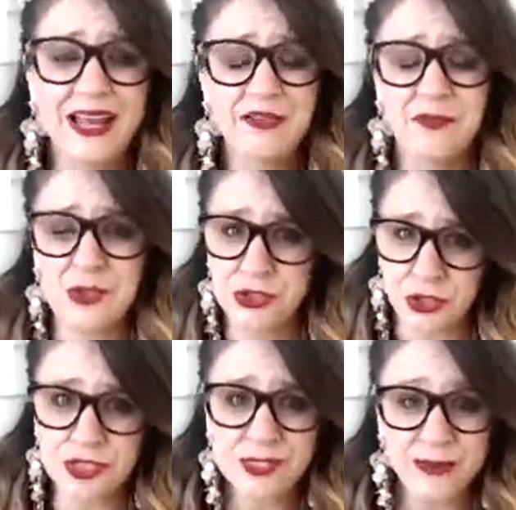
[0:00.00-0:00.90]
And if you
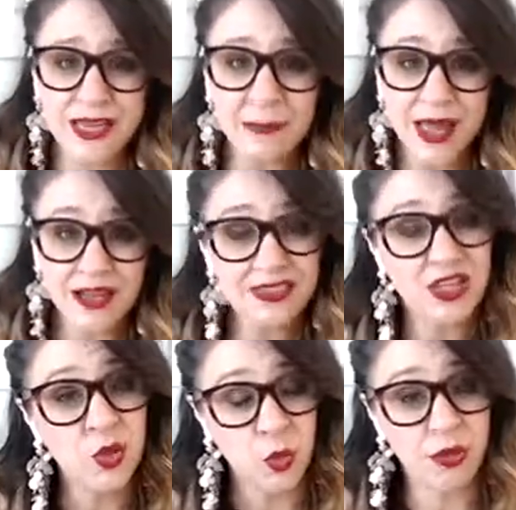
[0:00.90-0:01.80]
don't speak about it,
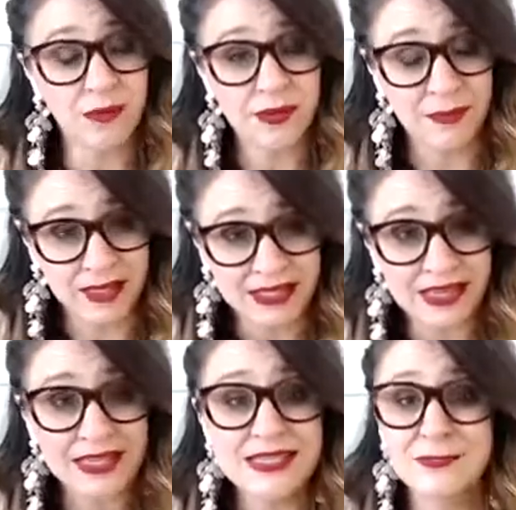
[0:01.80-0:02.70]
then you won't make
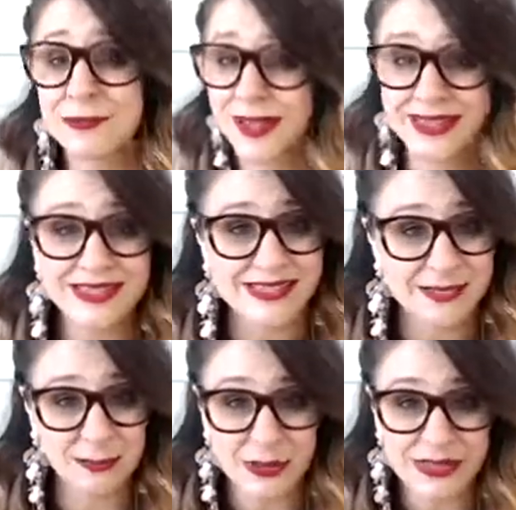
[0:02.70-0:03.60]
money. It is really as
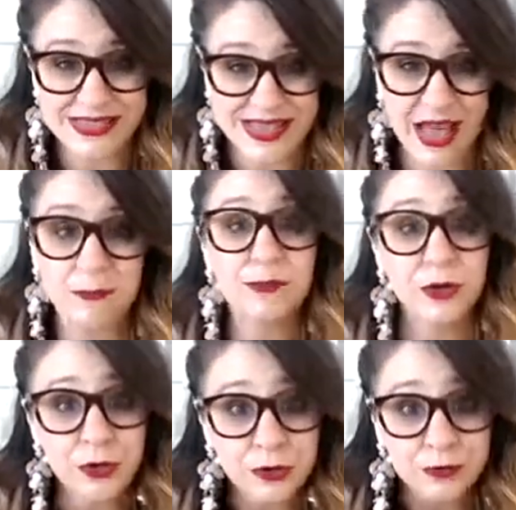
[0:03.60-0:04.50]
simple as that.
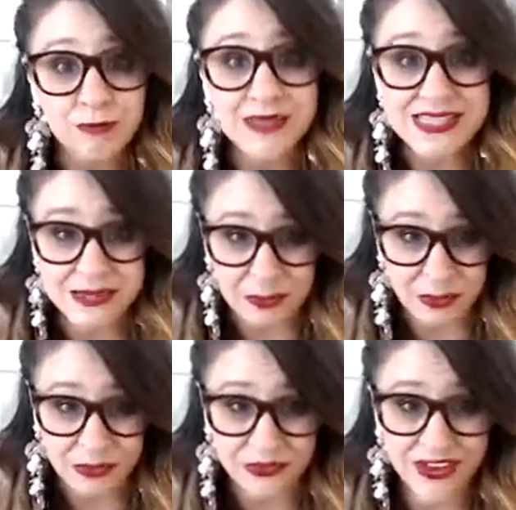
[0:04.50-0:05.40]
Brutal, but
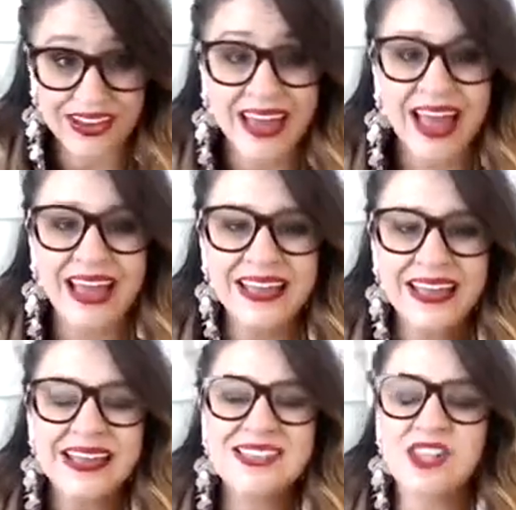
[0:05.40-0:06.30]
simple, okay?
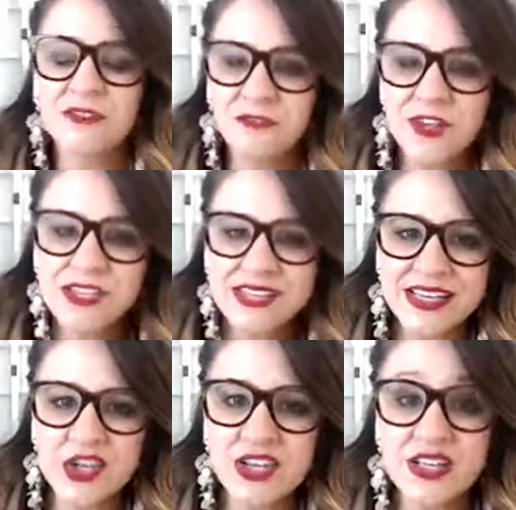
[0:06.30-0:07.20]
So the first
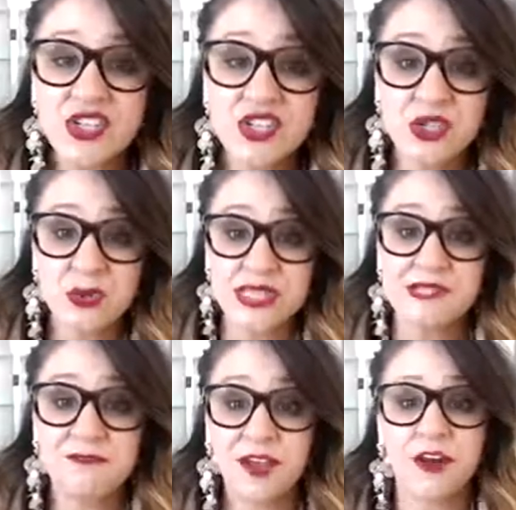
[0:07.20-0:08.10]
thing you need to do is
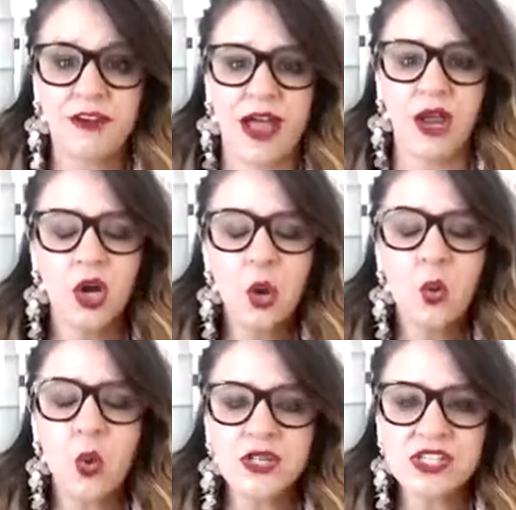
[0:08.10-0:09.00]
figure out,
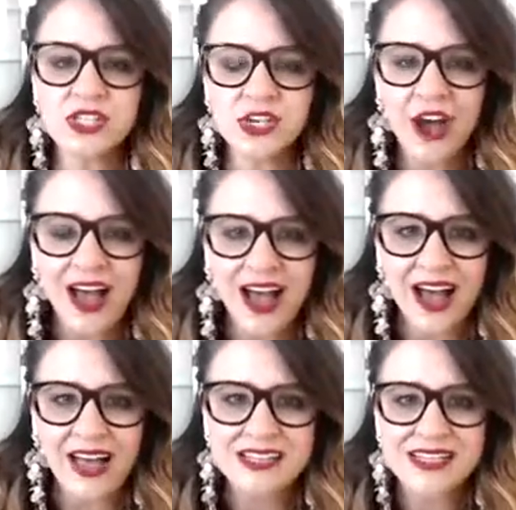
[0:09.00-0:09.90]
what does your
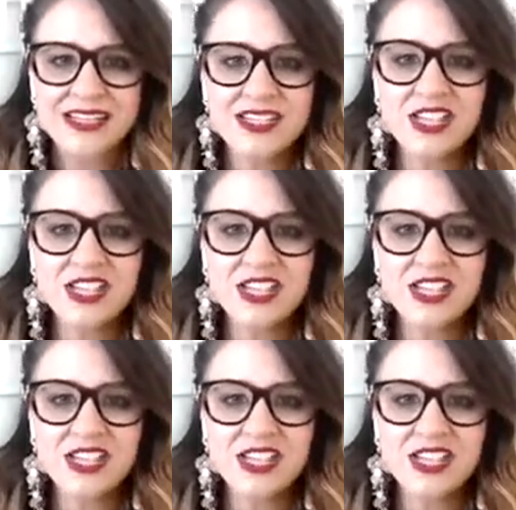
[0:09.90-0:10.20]
heart